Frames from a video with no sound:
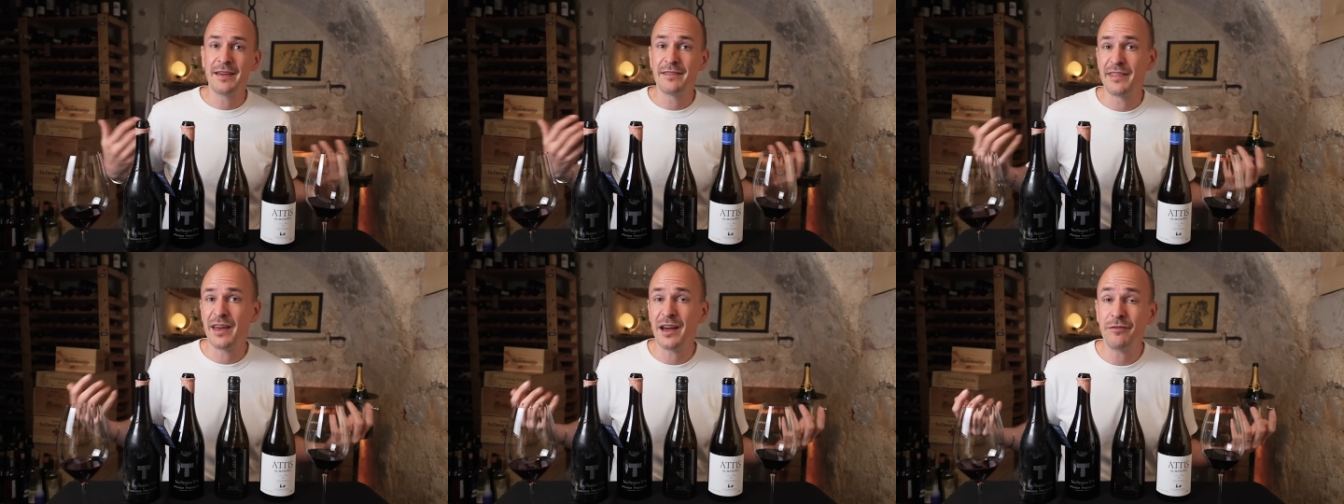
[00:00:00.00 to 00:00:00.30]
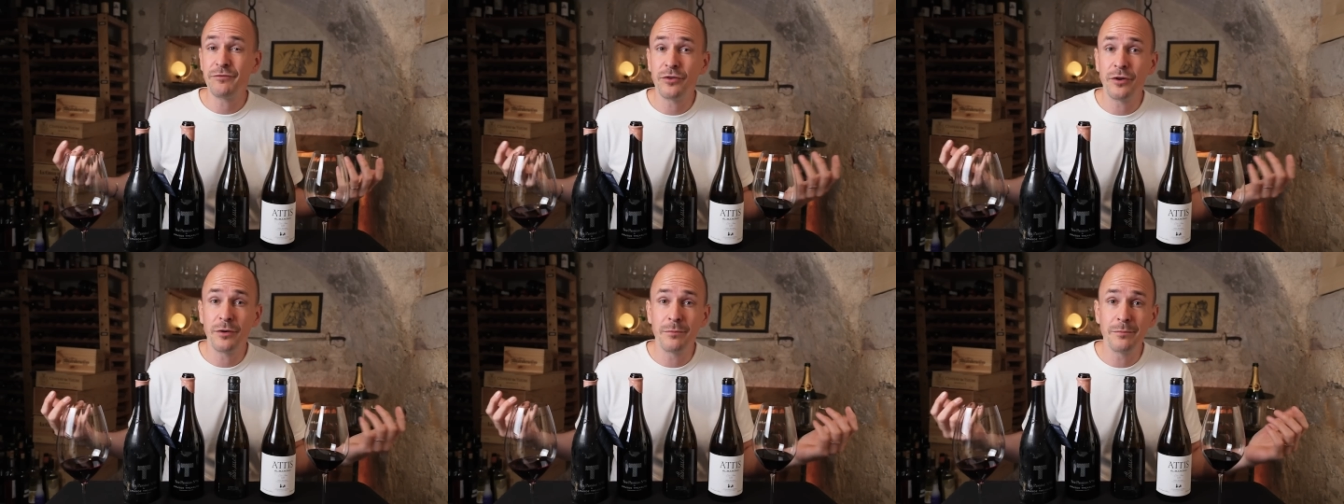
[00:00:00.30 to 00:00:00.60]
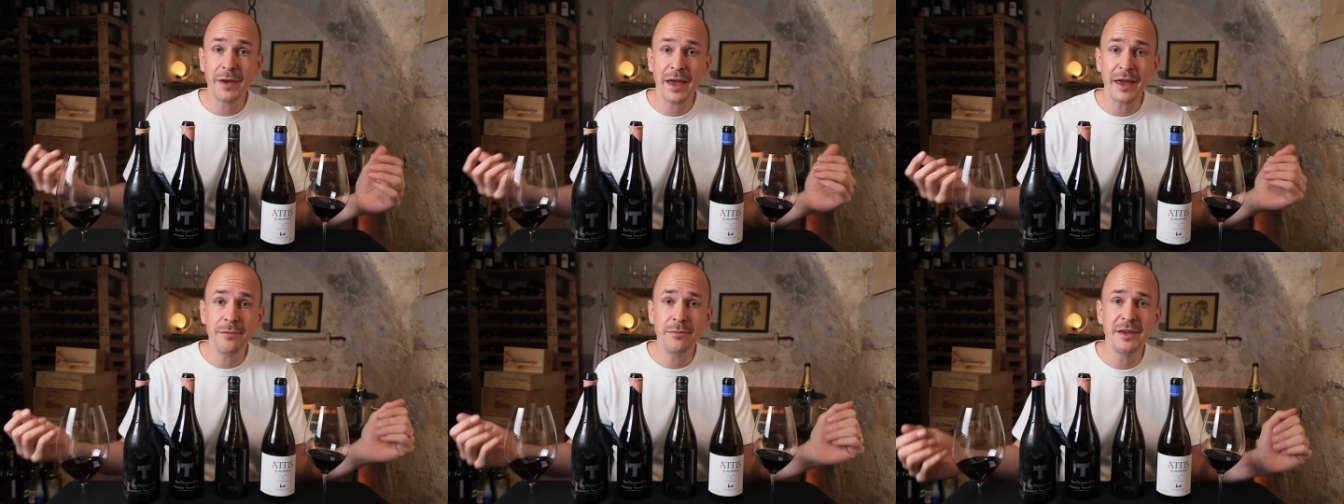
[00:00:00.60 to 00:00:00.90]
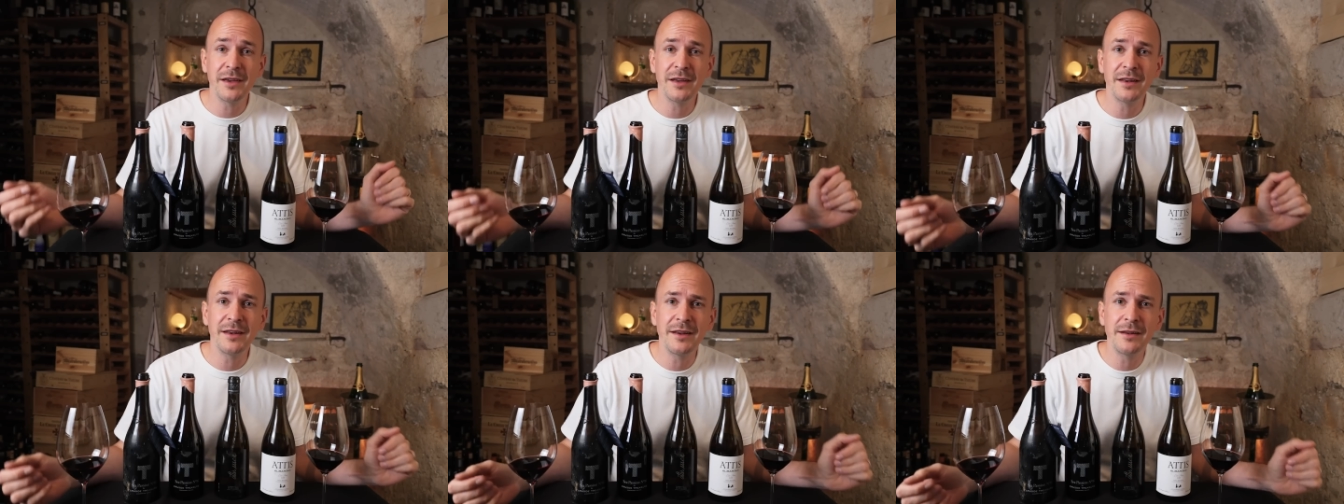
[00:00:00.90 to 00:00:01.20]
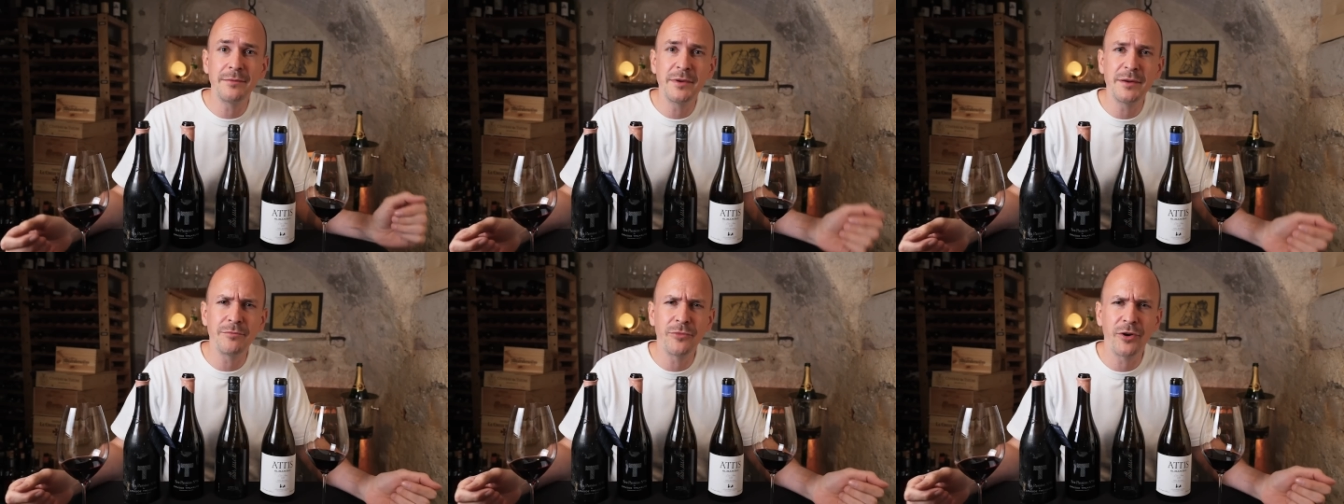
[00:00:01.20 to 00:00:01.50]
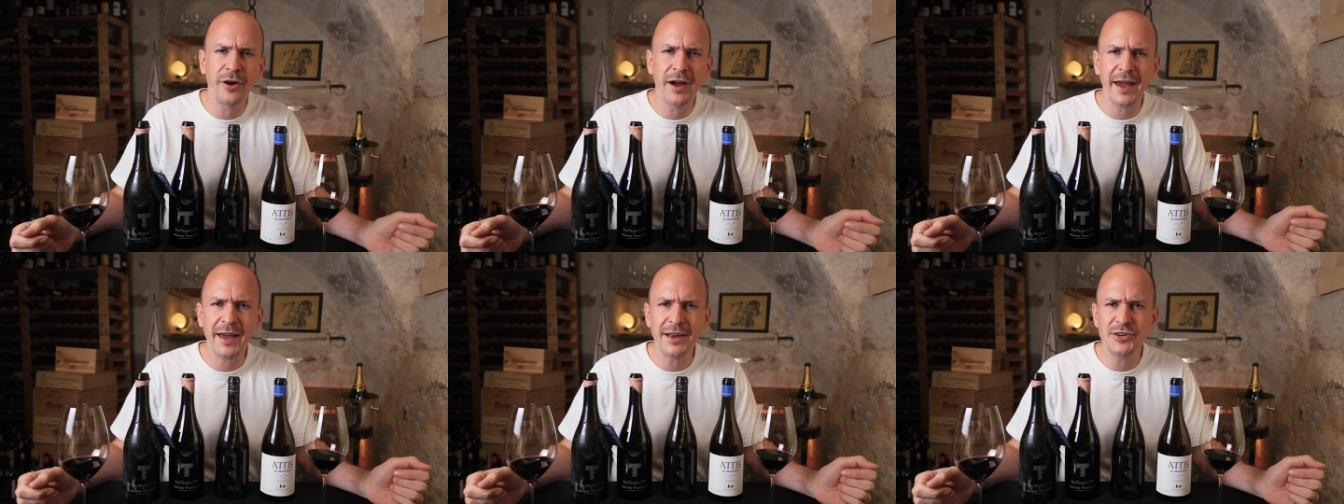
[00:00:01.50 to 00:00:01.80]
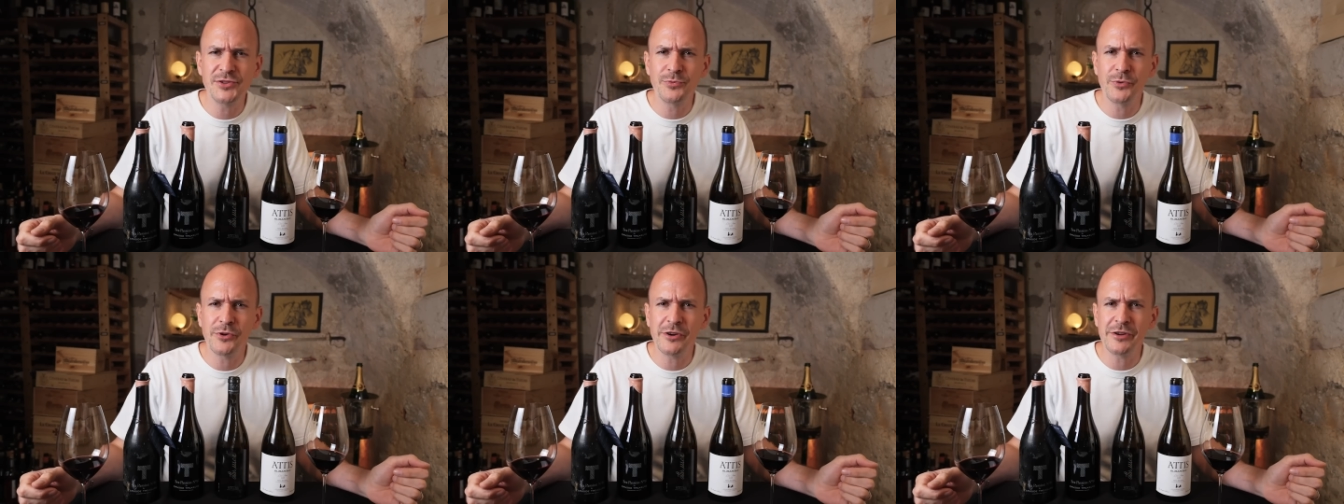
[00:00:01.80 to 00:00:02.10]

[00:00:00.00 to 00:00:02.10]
therefore maybe a little bit more age